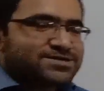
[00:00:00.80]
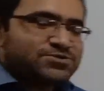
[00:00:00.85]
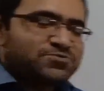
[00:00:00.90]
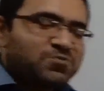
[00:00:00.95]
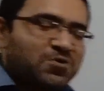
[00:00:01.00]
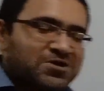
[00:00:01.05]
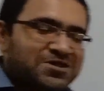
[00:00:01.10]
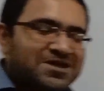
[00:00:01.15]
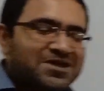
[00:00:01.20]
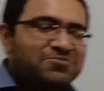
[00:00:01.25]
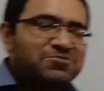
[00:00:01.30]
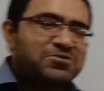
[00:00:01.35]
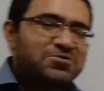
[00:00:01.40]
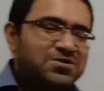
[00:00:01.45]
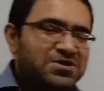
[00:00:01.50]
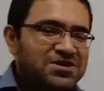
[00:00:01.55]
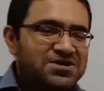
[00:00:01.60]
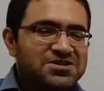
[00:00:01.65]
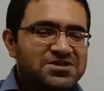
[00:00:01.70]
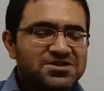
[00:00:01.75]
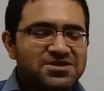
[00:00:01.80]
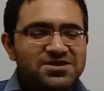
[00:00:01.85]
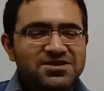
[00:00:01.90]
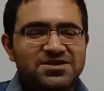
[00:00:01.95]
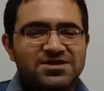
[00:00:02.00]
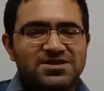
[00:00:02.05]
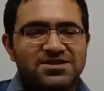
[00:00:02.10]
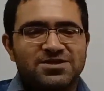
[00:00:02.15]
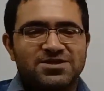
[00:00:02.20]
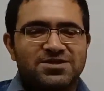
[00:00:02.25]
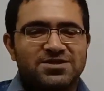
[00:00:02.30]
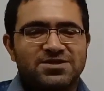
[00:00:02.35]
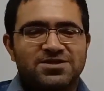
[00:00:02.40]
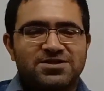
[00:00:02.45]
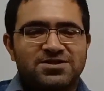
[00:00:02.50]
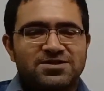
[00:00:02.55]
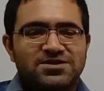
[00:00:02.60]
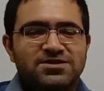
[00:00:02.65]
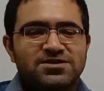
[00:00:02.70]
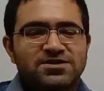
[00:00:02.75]
Good morning everyone.
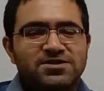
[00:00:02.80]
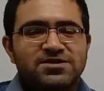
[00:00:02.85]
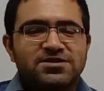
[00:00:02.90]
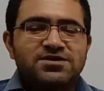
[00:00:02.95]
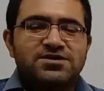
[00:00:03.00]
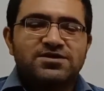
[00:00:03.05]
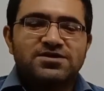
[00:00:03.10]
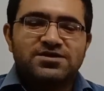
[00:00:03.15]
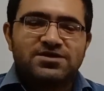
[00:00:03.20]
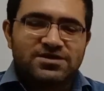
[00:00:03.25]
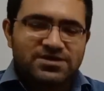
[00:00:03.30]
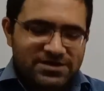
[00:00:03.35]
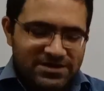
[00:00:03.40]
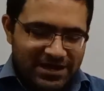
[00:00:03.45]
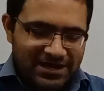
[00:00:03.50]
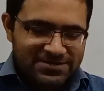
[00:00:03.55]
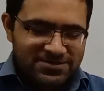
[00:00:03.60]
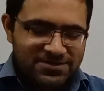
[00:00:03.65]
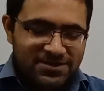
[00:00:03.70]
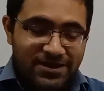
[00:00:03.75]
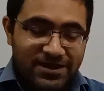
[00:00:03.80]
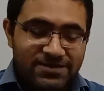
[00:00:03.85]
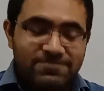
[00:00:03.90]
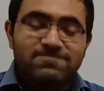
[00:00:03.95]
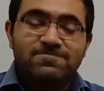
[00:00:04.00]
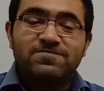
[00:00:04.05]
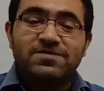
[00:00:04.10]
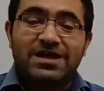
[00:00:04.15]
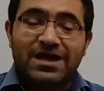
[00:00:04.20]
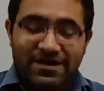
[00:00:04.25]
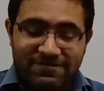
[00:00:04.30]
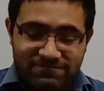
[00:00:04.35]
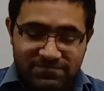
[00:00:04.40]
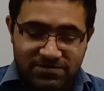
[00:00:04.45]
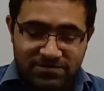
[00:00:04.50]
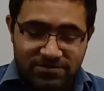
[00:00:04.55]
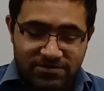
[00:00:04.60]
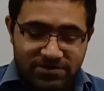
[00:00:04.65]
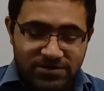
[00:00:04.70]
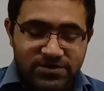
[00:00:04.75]
Last time we have
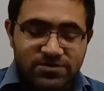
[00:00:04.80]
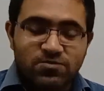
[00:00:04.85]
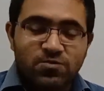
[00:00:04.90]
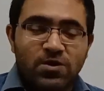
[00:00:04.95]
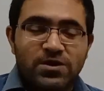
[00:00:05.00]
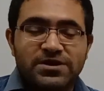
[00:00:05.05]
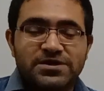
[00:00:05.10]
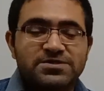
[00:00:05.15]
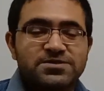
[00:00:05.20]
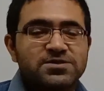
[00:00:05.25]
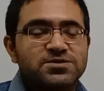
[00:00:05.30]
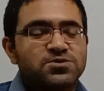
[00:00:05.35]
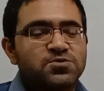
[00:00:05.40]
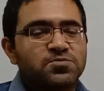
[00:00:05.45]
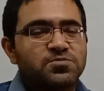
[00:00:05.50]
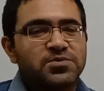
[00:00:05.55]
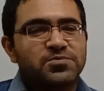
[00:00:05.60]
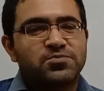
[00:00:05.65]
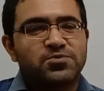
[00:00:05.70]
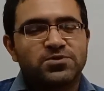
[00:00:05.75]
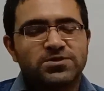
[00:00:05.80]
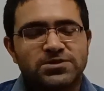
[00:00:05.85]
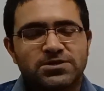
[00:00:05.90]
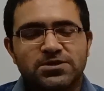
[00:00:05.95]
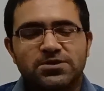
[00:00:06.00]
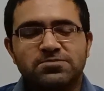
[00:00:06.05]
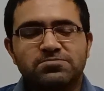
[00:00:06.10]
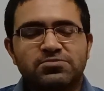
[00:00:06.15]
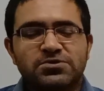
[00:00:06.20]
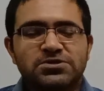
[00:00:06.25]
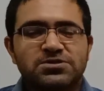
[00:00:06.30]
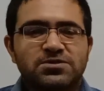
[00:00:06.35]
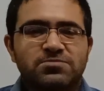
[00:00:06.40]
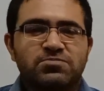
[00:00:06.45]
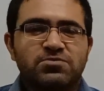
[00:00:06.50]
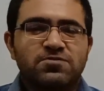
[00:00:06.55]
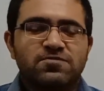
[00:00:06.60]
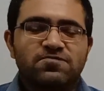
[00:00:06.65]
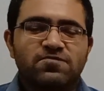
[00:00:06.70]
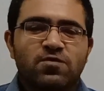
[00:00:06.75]
learned what is the superposition
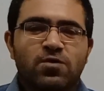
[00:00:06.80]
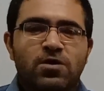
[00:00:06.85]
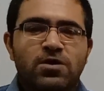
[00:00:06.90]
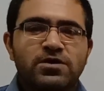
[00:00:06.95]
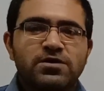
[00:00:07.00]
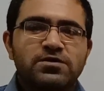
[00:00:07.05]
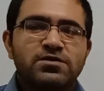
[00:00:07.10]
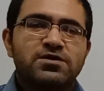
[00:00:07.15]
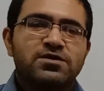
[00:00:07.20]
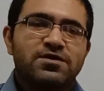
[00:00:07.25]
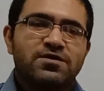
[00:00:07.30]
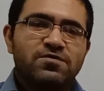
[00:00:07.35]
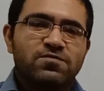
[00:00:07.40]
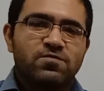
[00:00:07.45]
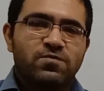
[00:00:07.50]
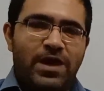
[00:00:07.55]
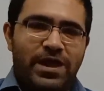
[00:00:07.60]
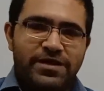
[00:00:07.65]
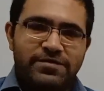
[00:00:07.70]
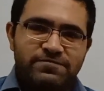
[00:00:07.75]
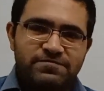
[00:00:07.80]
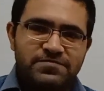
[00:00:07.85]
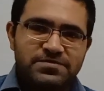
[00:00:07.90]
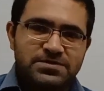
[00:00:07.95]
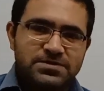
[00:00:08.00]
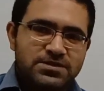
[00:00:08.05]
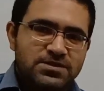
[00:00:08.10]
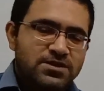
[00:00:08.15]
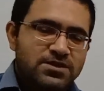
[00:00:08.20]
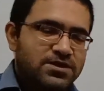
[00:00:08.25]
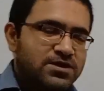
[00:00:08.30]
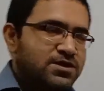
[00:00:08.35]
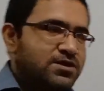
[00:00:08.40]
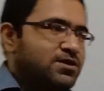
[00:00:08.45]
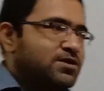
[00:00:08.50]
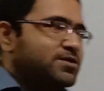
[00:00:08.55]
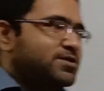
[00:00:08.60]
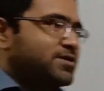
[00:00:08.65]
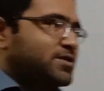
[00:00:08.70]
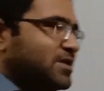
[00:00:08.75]
principle for waves.
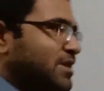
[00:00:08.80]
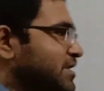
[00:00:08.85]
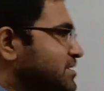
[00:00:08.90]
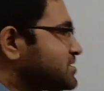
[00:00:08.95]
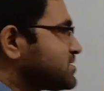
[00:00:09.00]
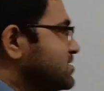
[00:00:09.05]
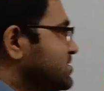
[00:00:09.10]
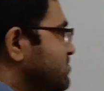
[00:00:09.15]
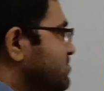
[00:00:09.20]
Let's